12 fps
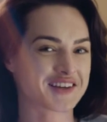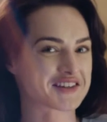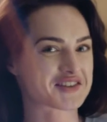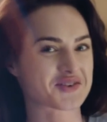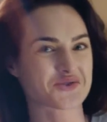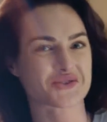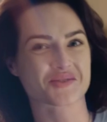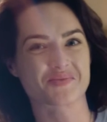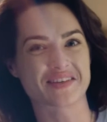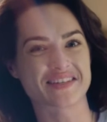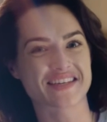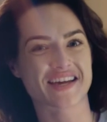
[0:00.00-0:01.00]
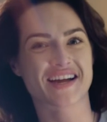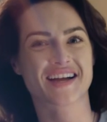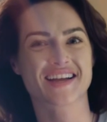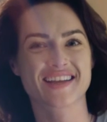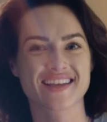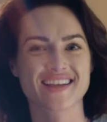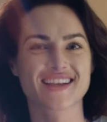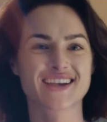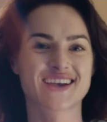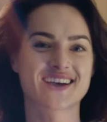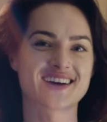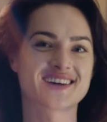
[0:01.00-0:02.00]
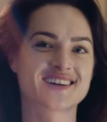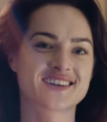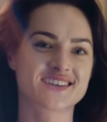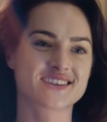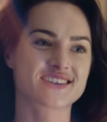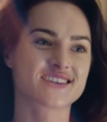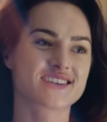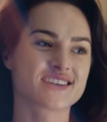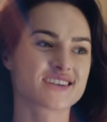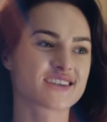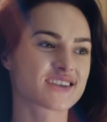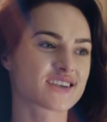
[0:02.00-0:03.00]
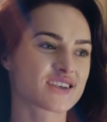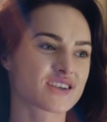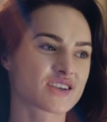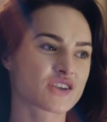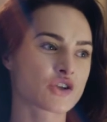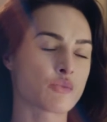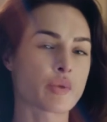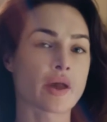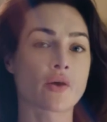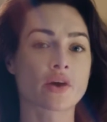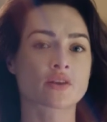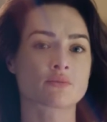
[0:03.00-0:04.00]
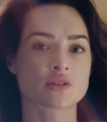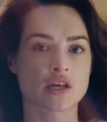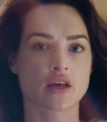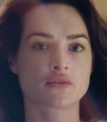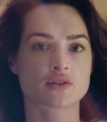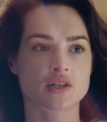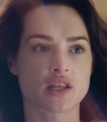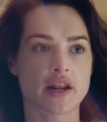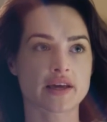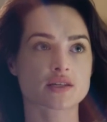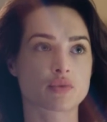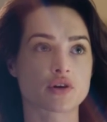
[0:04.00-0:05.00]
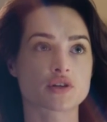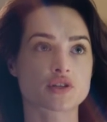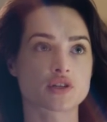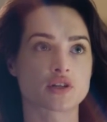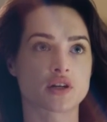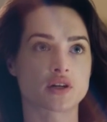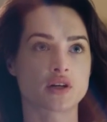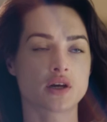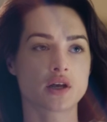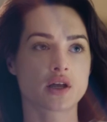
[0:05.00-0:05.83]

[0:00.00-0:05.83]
social media and comparing themselves to the next person,